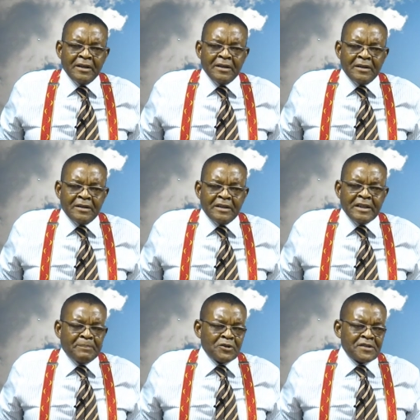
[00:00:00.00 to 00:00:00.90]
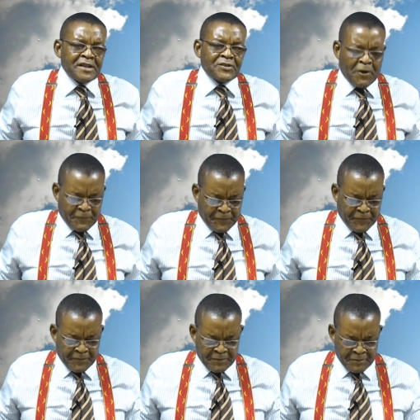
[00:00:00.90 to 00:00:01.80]
In the process of
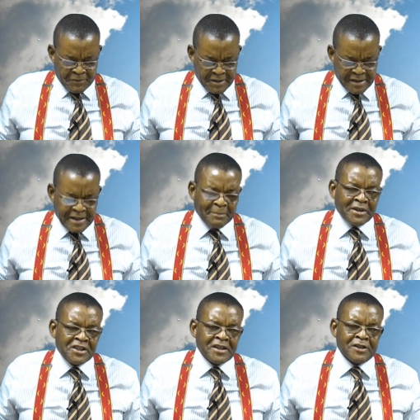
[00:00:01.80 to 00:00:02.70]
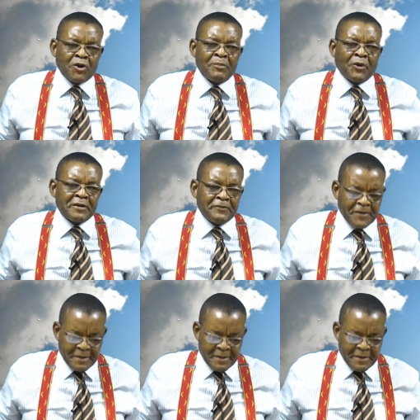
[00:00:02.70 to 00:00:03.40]
establishing a stockbroking firm,